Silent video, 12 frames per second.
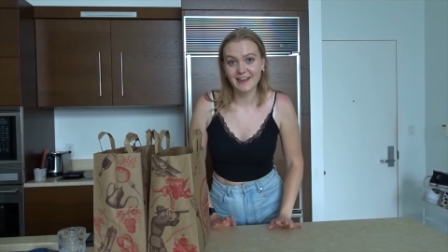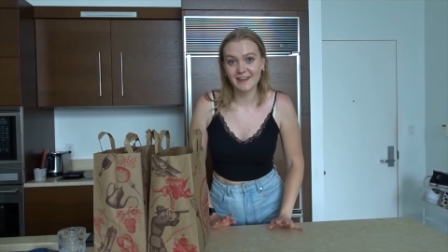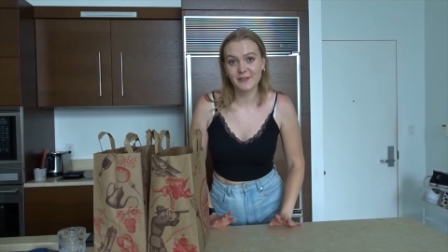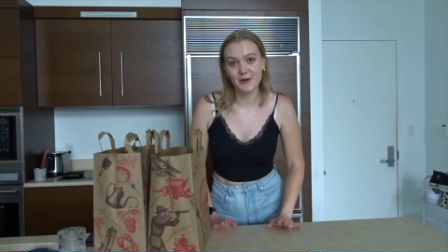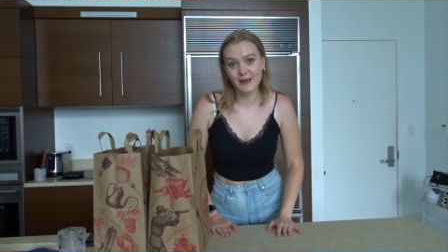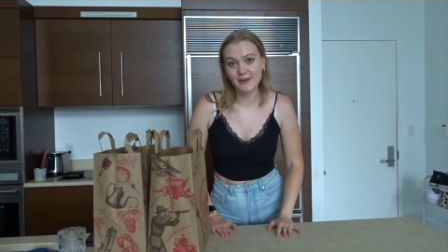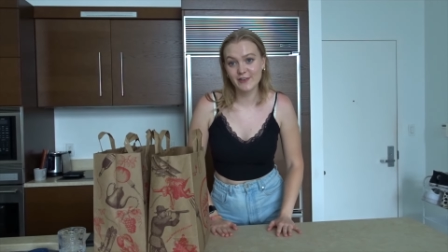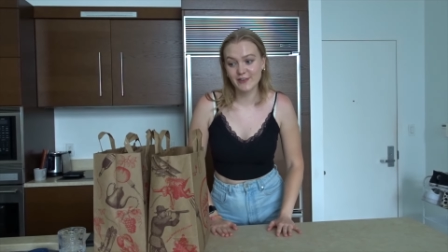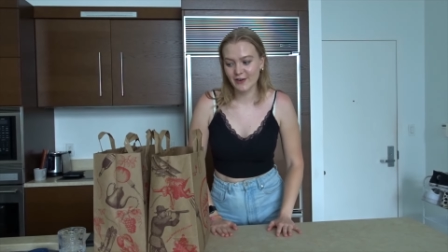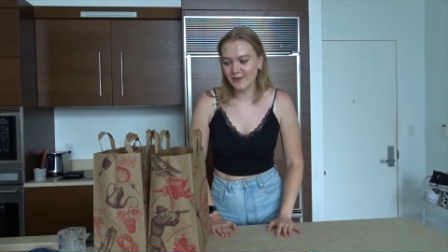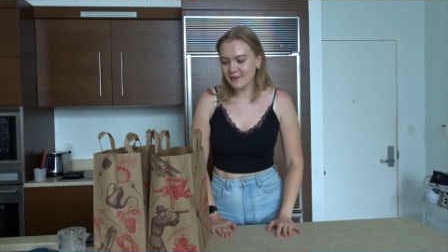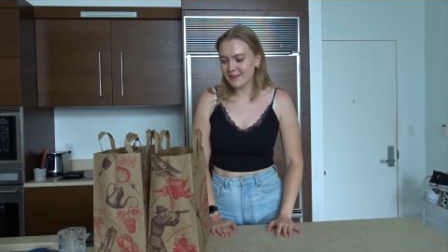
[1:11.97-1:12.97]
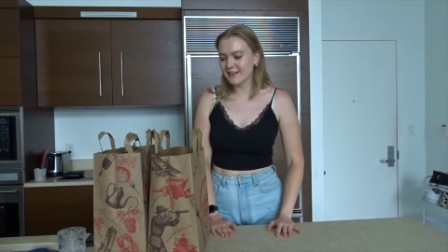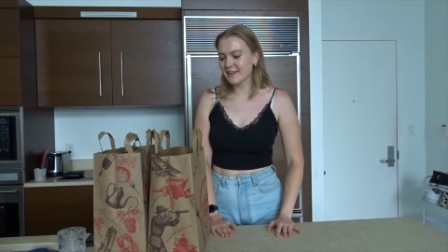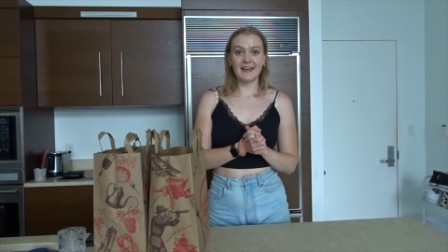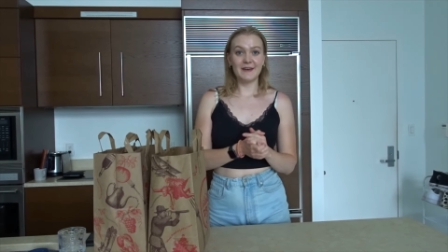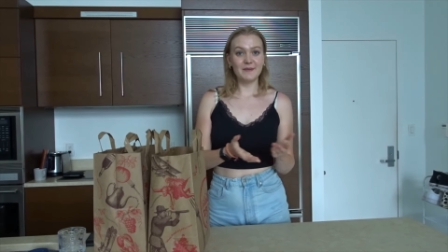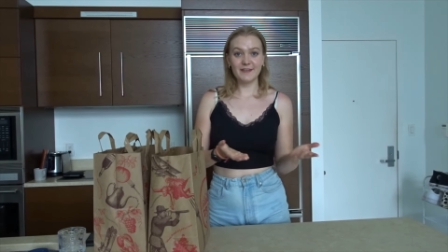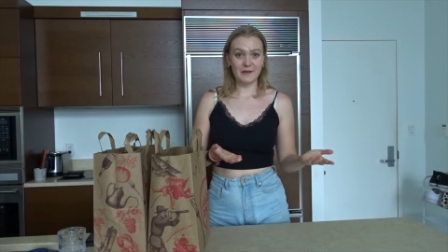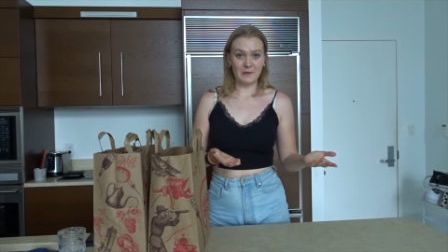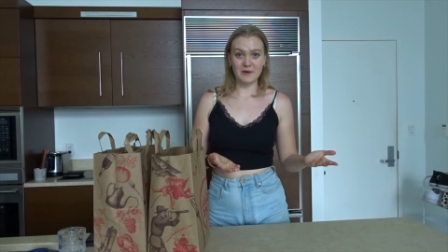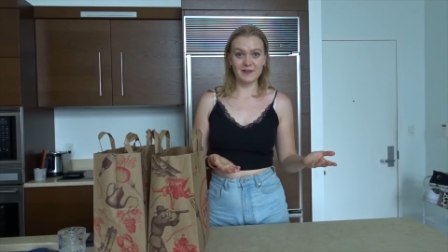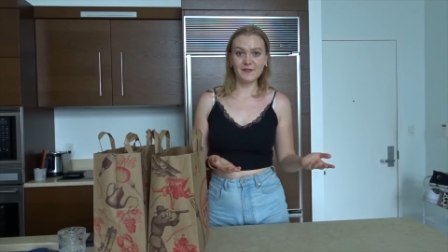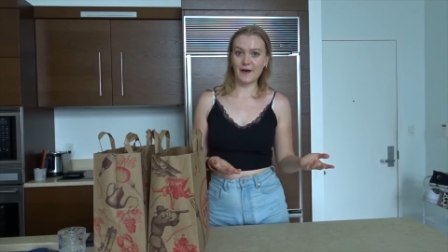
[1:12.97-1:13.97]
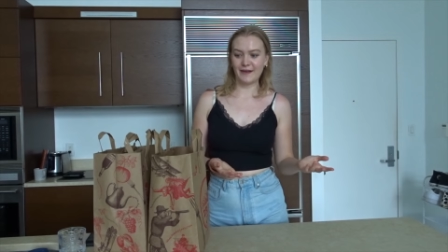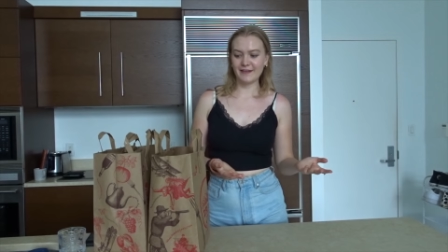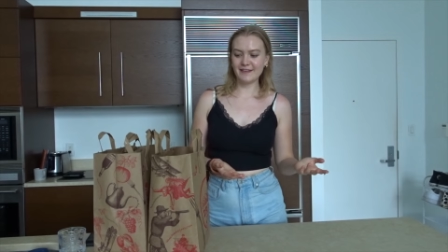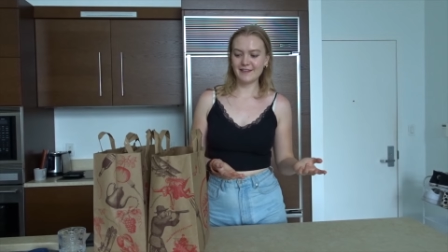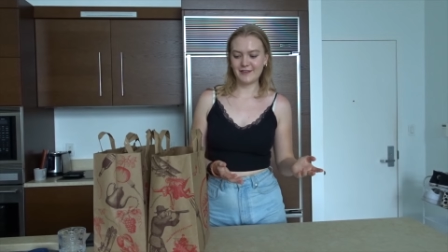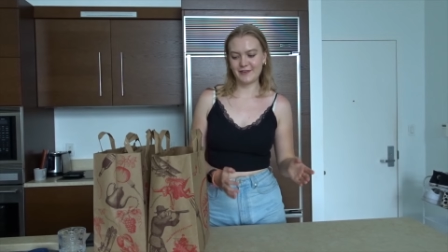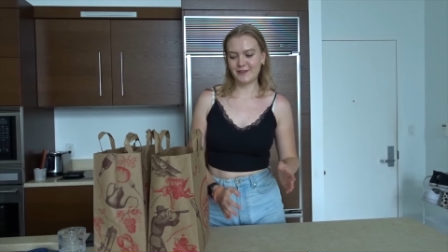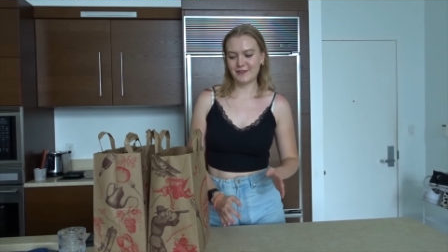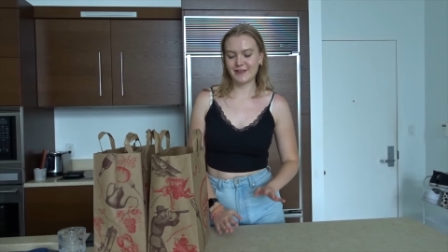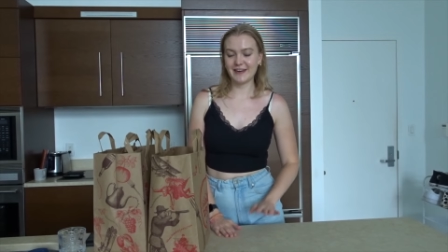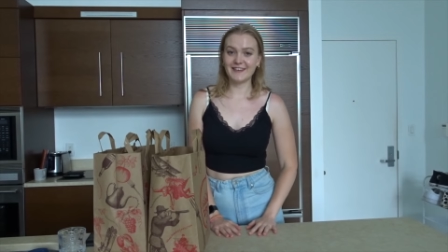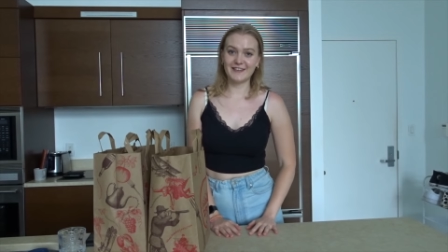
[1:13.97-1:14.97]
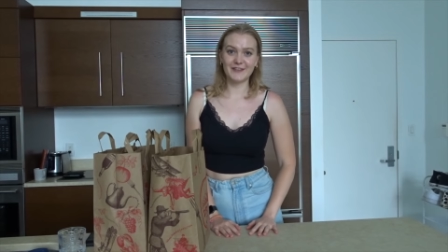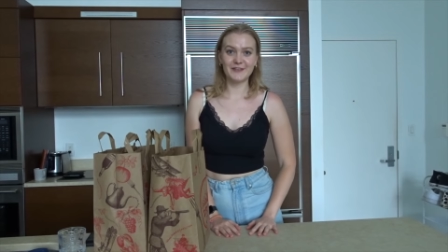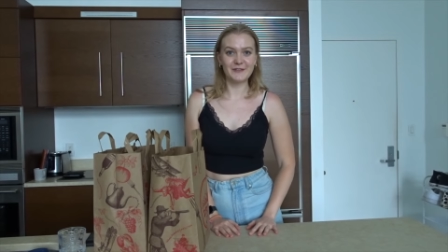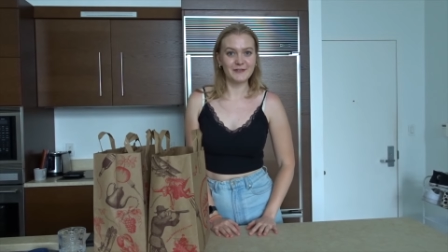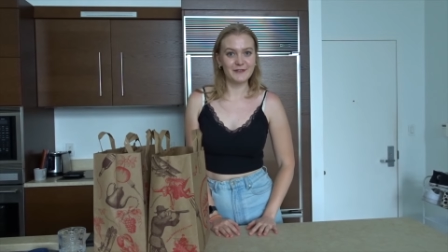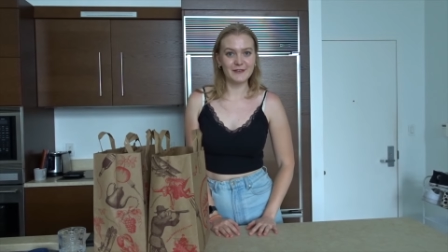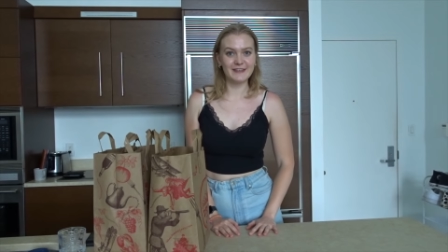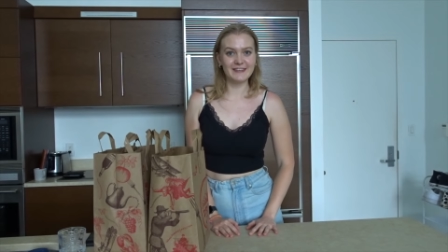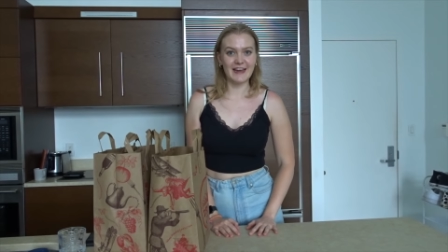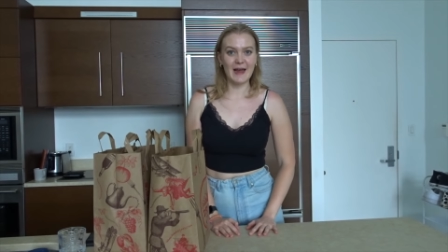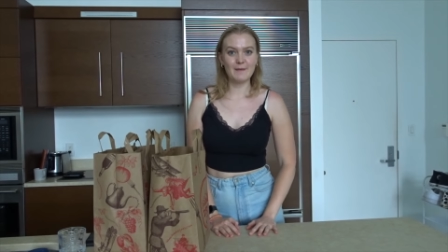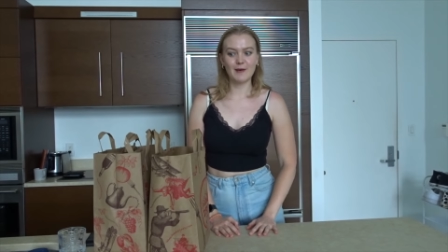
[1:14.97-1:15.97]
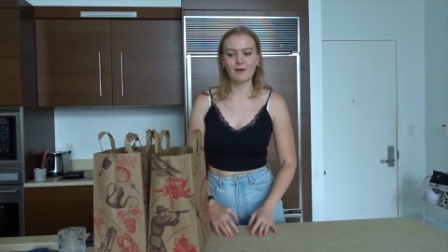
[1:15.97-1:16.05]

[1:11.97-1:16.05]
Trader Joe's. It was so much fun to go to Trader Joe's for the first time.